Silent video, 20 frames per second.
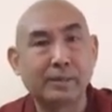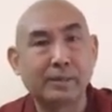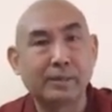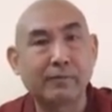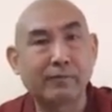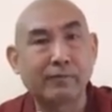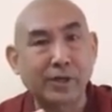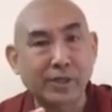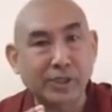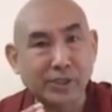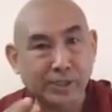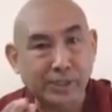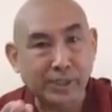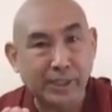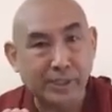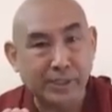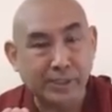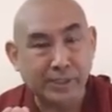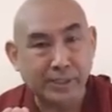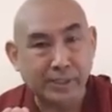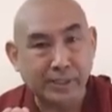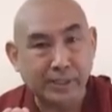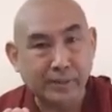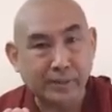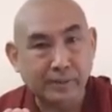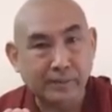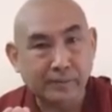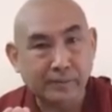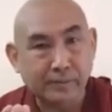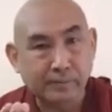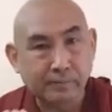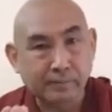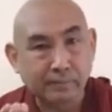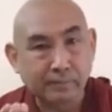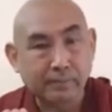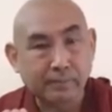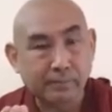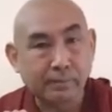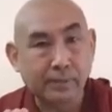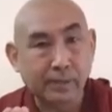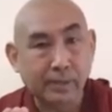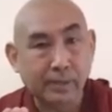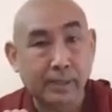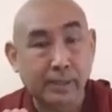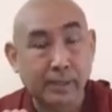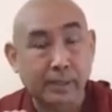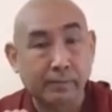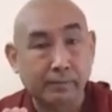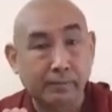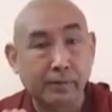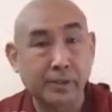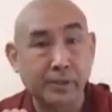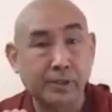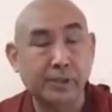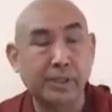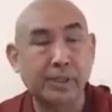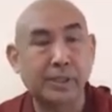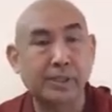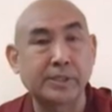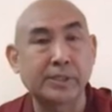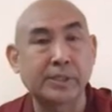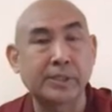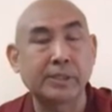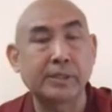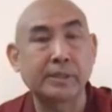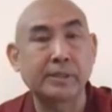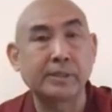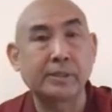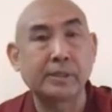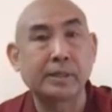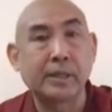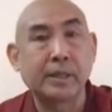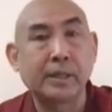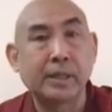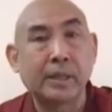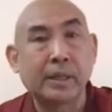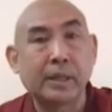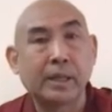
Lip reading: the functionality, right? Functionality.